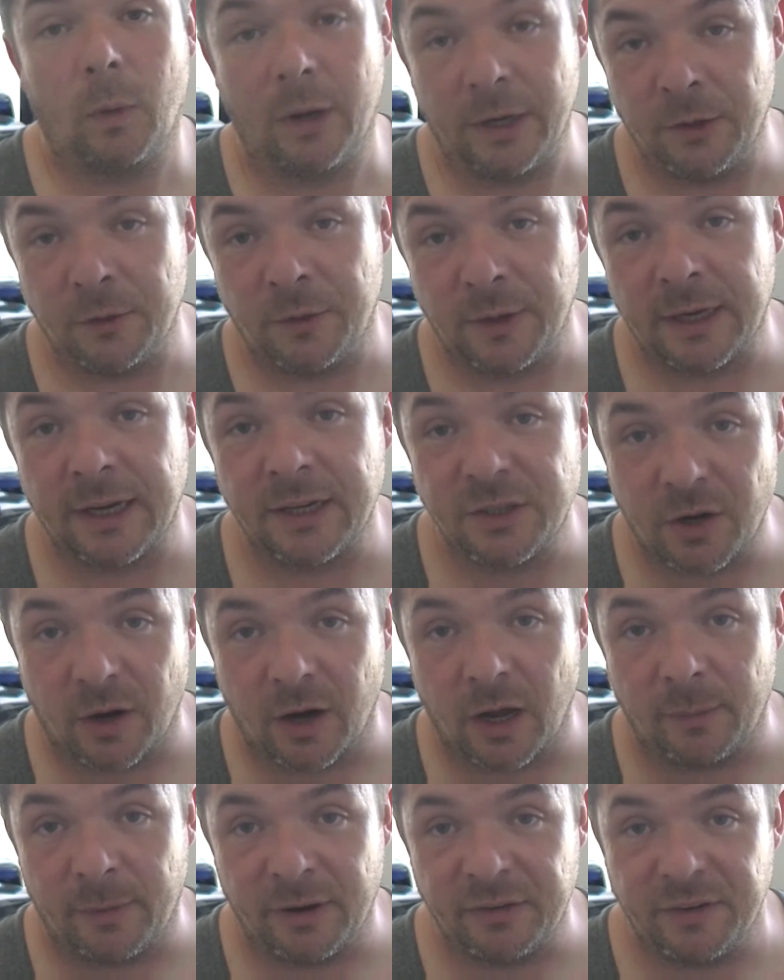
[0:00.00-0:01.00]
Why do you think I start
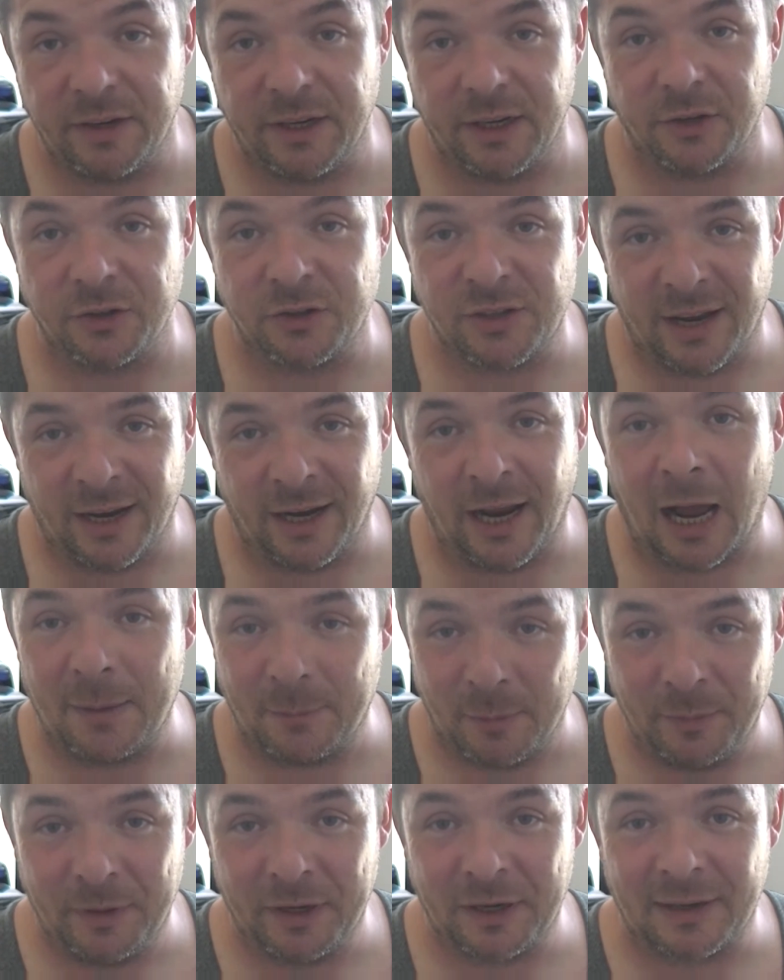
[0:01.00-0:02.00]
out my video saying I'm
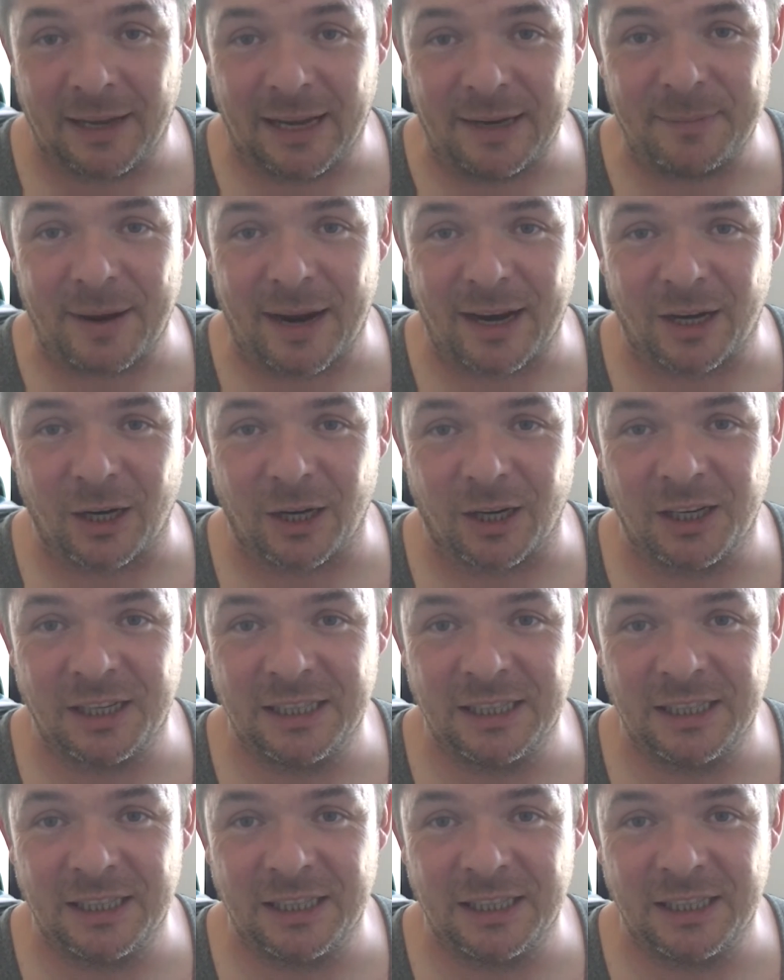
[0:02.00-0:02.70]
a middle linebacker?